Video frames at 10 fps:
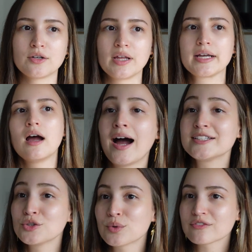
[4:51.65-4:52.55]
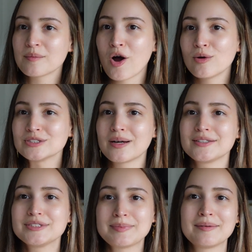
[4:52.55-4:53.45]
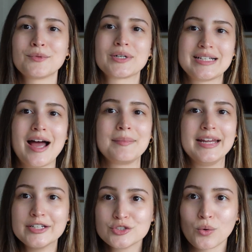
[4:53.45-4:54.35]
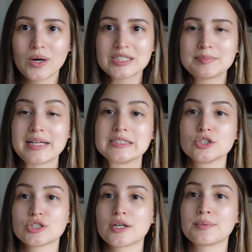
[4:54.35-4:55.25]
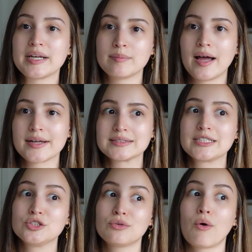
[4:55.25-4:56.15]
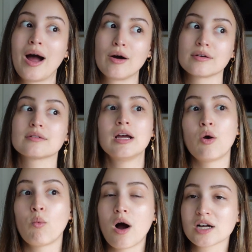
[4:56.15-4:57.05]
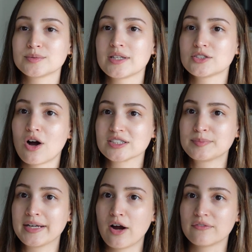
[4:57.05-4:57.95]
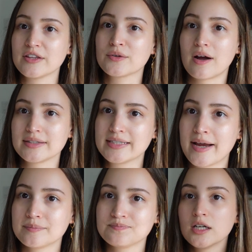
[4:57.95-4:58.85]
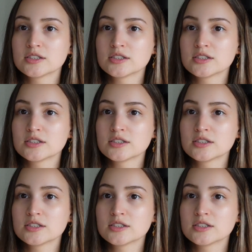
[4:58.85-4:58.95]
Like I do work from home, so I do spend more time indoors, but I still try to reapply because I do go out and walks with the dogs pretty often throughout the day.